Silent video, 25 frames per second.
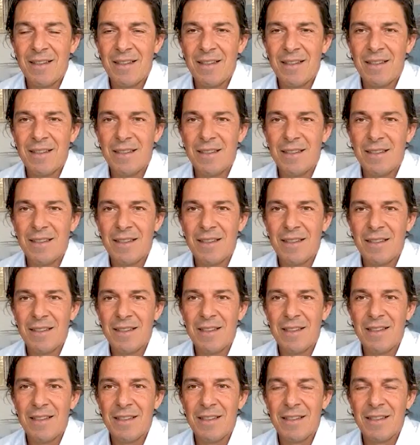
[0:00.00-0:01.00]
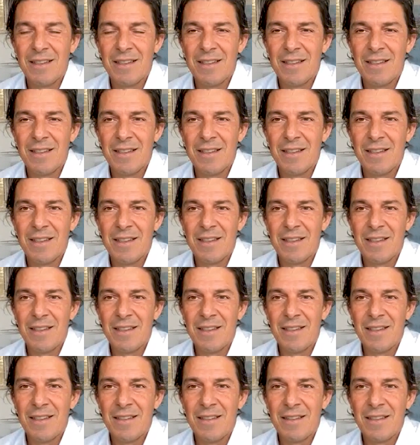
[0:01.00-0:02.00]

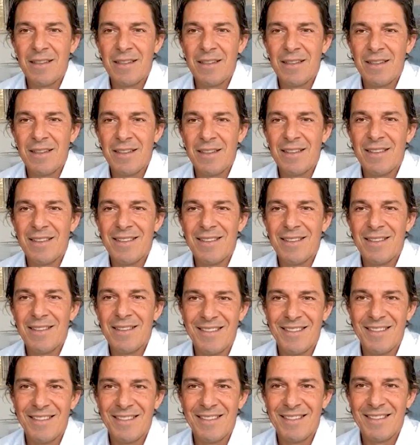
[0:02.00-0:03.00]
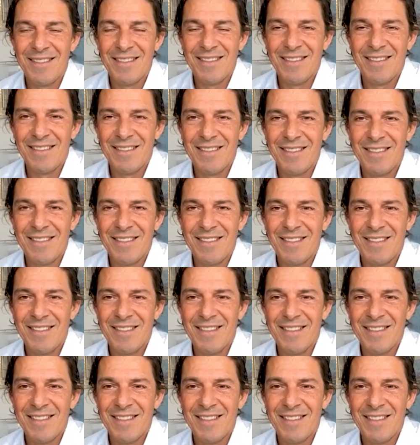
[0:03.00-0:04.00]

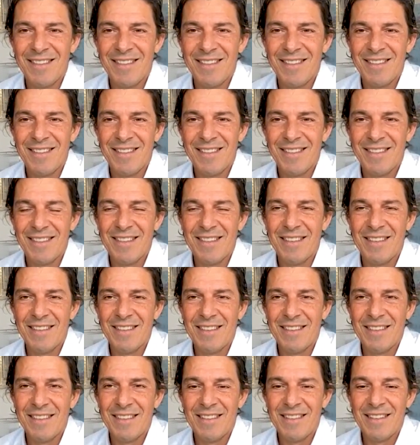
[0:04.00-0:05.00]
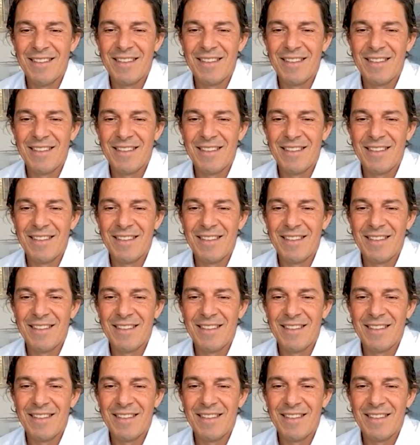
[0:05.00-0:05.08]
(silent)